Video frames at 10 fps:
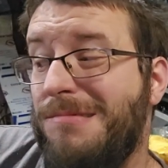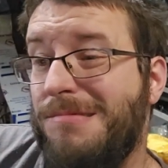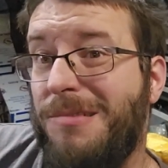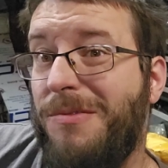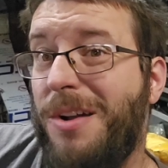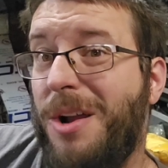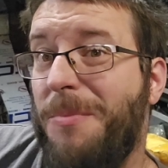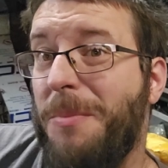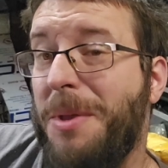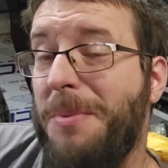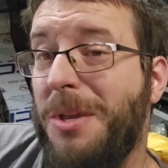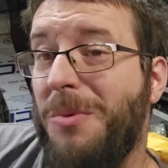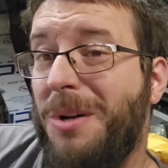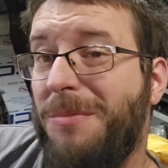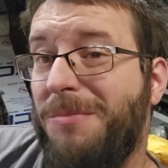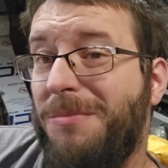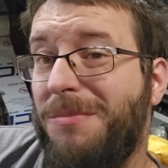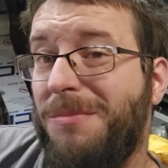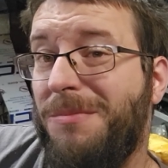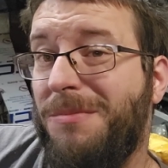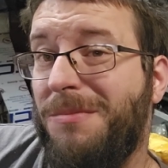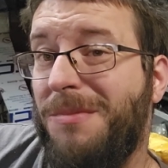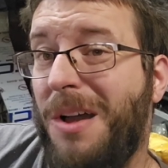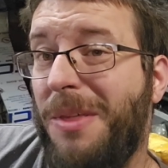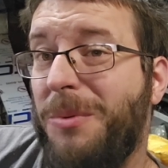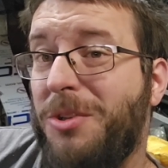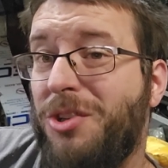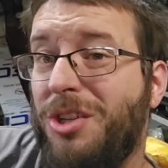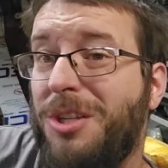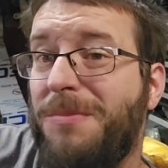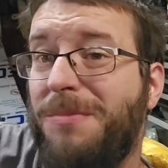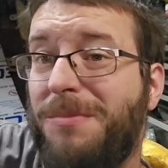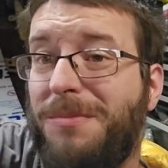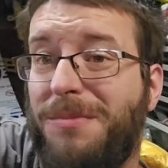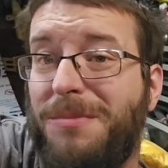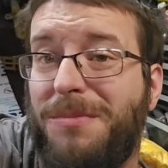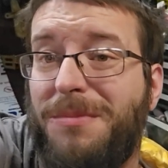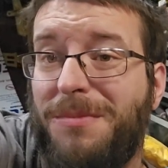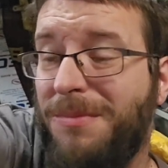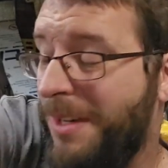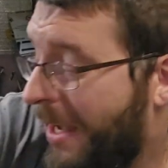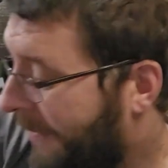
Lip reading: Want to fire up the BP1? I think we should. Yeah.